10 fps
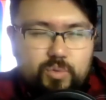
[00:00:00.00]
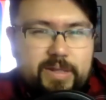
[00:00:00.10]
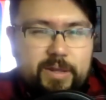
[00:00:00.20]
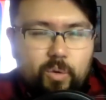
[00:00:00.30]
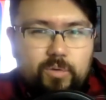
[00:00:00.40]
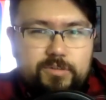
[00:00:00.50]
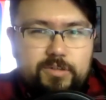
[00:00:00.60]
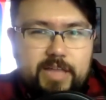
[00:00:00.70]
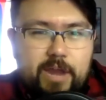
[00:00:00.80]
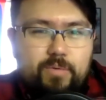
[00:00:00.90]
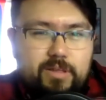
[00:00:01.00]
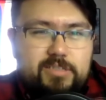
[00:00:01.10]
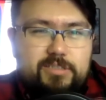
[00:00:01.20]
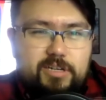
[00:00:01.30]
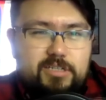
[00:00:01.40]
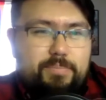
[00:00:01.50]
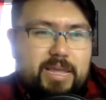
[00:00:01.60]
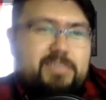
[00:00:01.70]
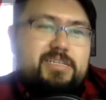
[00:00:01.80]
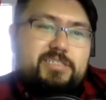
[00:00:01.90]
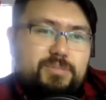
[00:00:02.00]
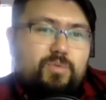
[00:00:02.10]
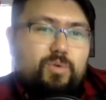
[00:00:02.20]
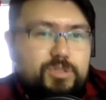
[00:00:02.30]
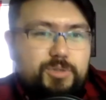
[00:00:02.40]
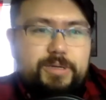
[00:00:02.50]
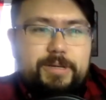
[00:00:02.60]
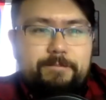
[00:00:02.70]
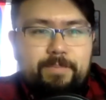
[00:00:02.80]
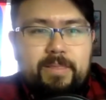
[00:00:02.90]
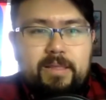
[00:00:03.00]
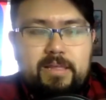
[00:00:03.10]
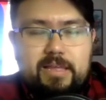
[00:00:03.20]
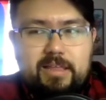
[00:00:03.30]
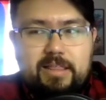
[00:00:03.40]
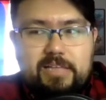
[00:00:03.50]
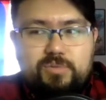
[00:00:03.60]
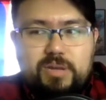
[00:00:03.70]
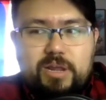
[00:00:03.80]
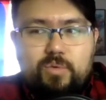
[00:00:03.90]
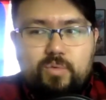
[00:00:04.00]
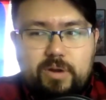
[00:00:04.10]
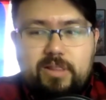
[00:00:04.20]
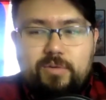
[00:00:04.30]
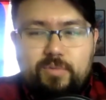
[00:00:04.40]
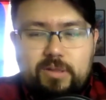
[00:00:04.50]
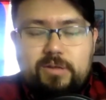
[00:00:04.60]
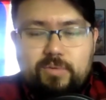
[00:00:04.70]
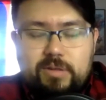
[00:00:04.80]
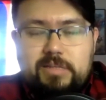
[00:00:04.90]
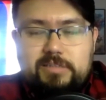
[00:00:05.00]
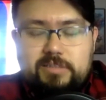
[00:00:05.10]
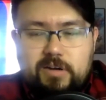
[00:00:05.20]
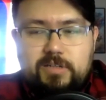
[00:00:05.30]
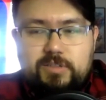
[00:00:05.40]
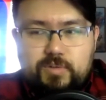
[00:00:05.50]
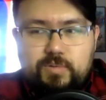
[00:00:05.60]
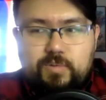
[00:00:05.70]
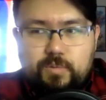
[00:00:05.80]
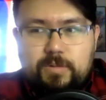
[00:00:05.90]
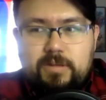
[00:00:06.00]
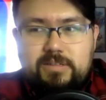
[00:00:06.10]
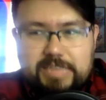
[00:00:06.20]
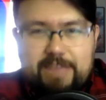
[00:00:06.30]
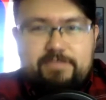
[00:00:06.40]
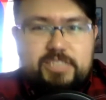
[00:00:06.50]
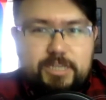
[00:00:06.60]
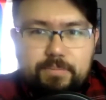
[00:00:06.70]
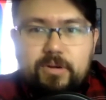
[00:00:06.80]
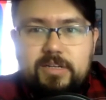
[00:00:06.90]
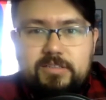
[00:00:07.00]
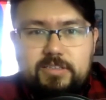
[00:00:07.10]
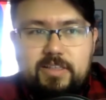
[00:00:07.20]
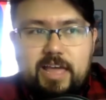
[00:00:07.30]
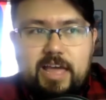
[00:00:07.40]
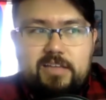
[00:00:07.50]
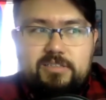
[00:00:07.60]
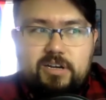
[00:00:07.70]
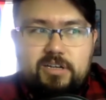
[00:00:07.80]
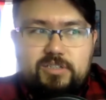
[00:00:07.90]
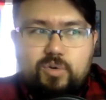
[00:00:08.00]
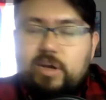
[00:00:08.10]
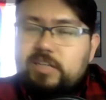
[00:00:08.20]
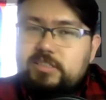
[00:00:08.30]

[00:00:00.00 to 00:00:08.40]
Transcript: older that I really started to pay attention more to it. And that's when I really, really, really started to dive deeper into that and started to question